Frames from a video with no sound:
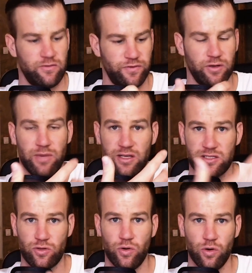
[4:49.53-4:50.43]
for my
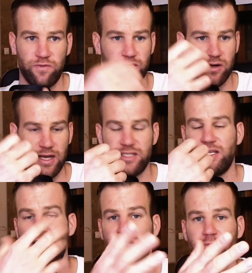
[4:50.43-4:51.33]
Skool, I
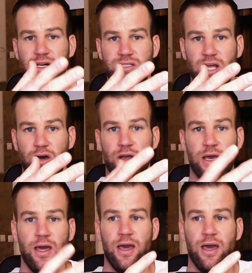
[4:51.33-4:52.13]
send emails out,